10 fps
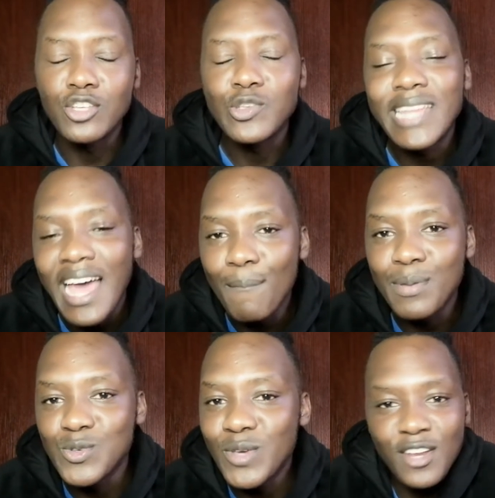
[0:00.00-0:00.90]
So it
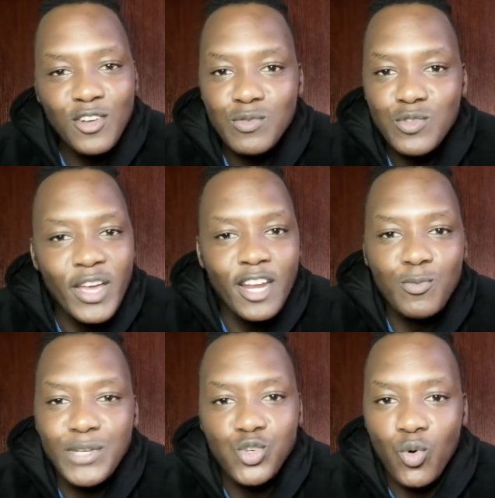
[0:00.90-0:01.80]
happens. You
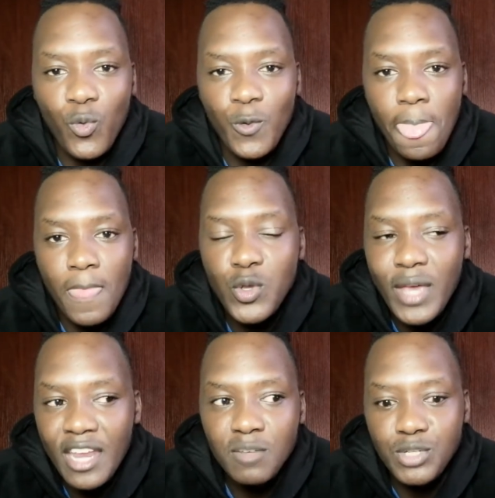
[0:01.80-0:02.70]
cannot be sure. You
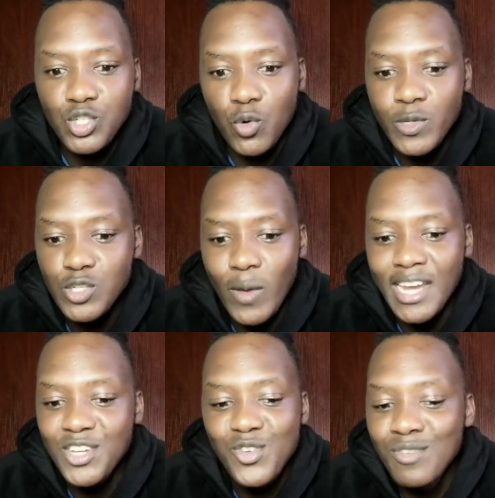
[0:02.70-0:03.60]
cannot be sure, which is why
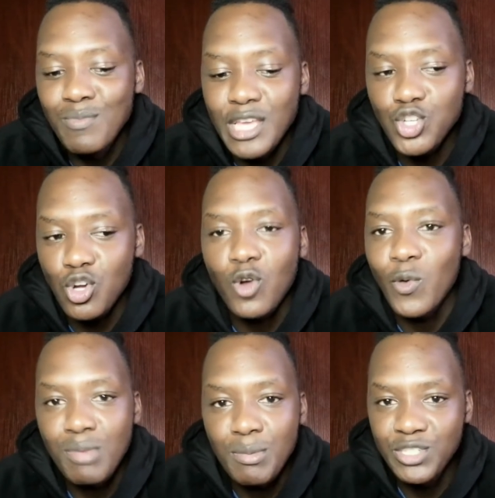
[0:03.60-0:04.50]
it shouldn't be a shock
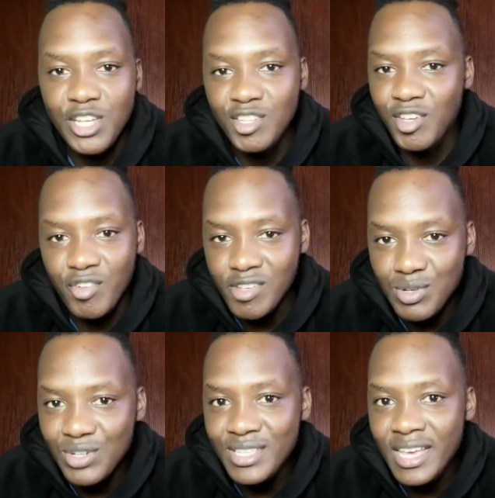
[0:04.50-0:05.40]
when people change careers,
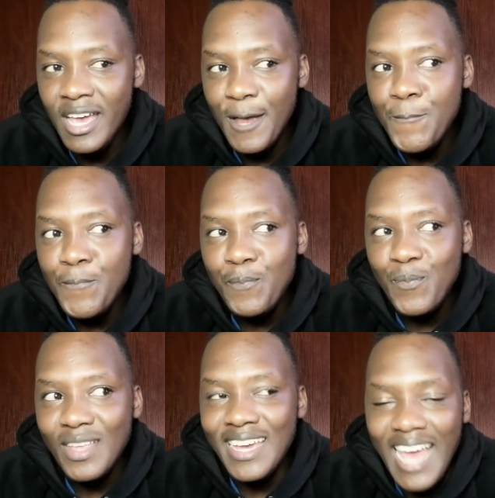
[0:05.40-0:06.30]
because
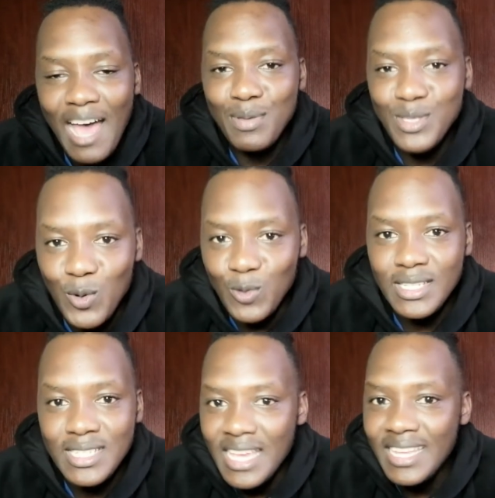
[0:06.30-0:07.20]
it happens all
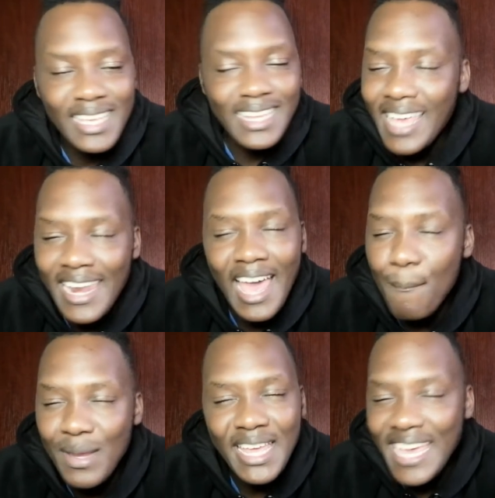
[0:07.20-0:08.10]
the time. It can
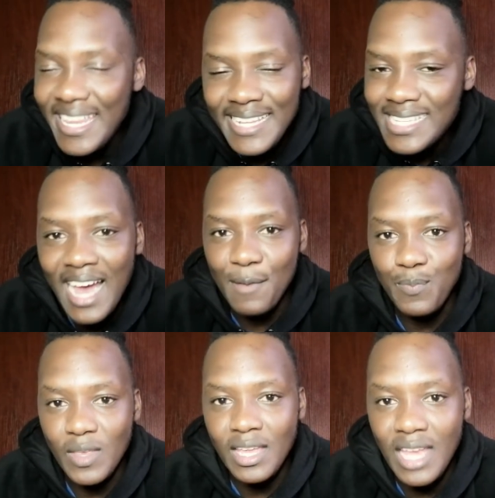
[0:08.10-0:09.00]
happen
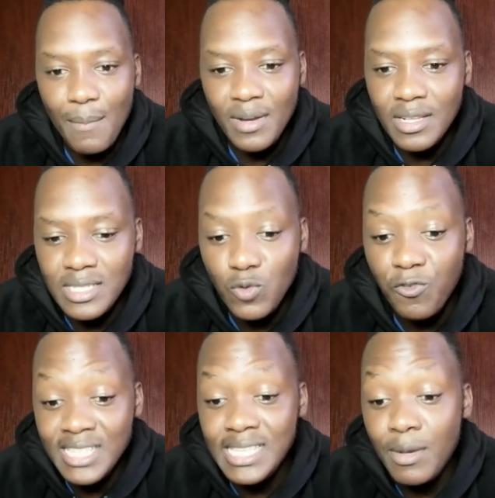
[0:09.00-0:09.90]
anytime. It can happen you
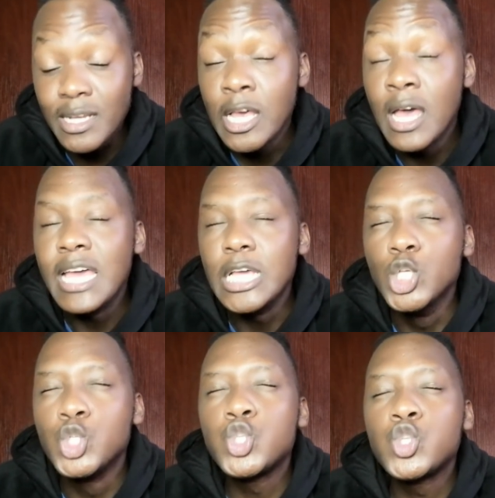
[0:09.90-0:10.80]
find someone
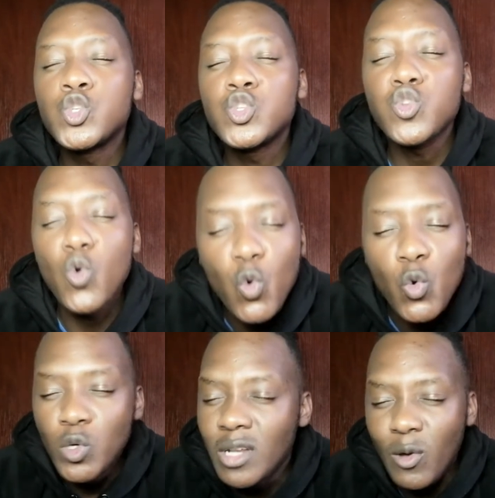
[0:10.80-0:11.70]
is so
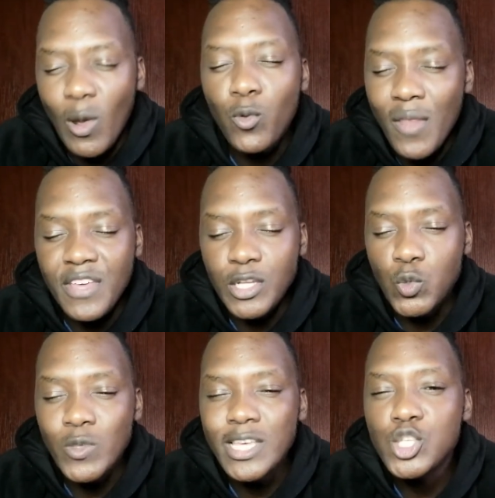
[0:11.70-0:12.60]
good at what they
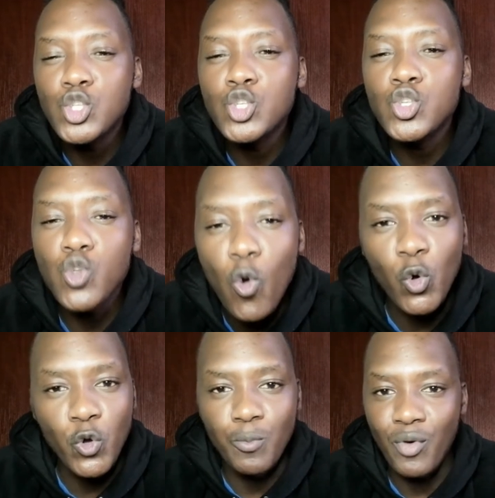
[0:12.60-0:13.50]
do. They're so
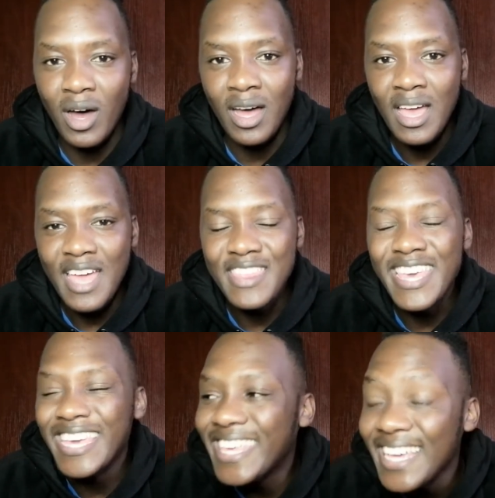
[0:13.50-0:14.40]
good, bruh.
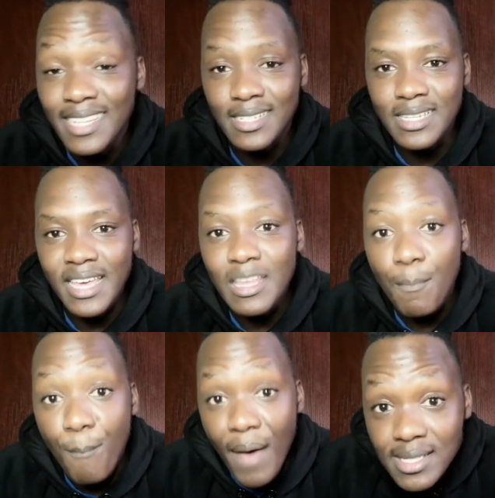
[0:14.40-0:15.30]
They kill it. They're the
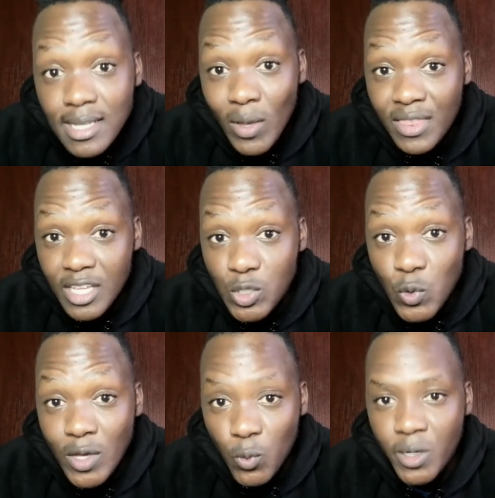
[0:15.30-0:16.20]
best at what they
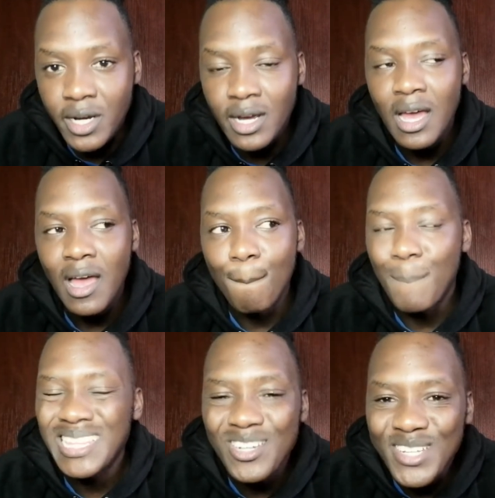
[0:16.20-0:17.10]
do at work,
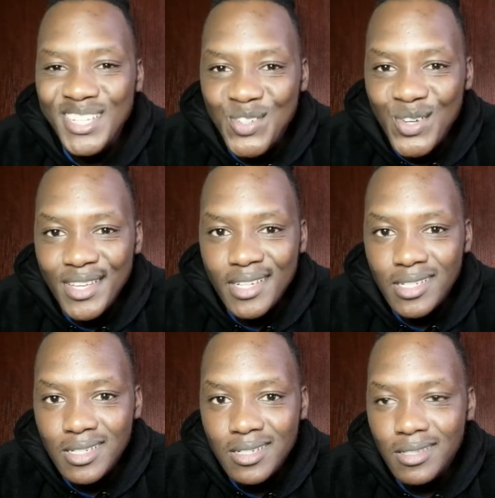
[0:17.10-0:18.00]
but they're not enjoying
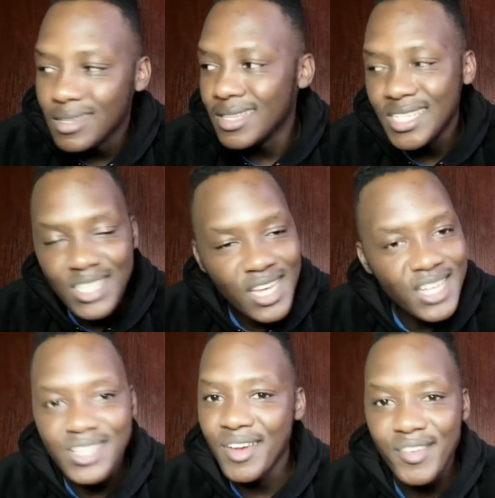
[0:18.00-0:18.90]
it. They
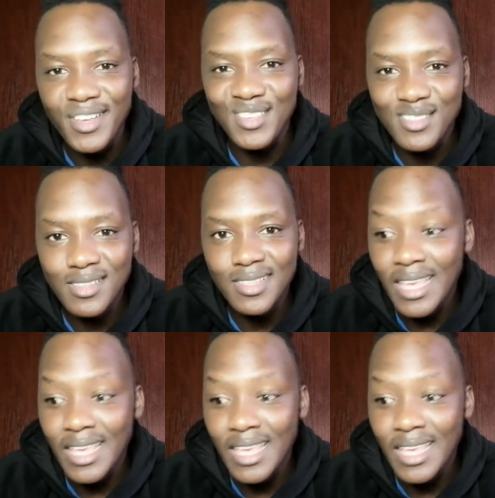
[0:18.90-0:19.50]
change careers.